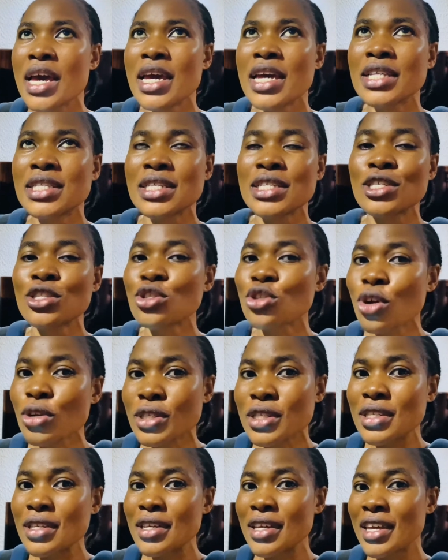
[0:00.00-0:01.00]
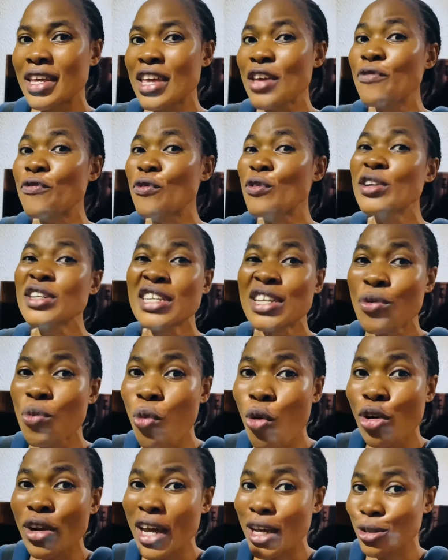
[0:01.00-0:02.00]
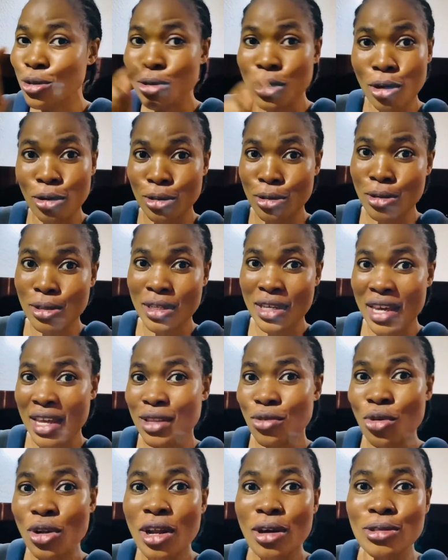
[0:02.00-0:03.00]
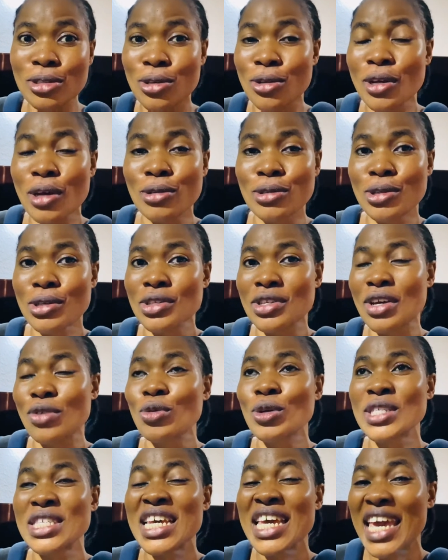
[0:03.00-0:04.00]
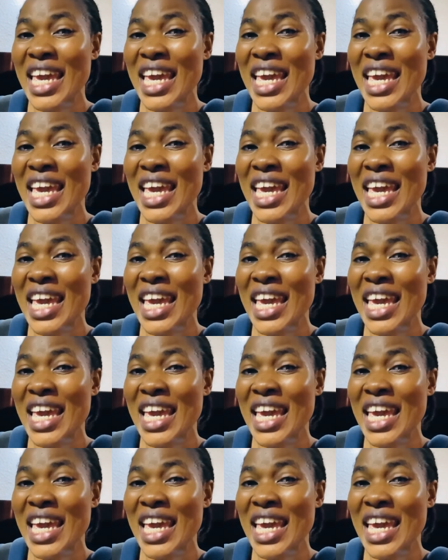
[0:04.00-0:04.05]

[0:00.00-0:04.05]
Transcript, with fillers: it is not even the one I told you I was going to get. The one I told you I was going to get was the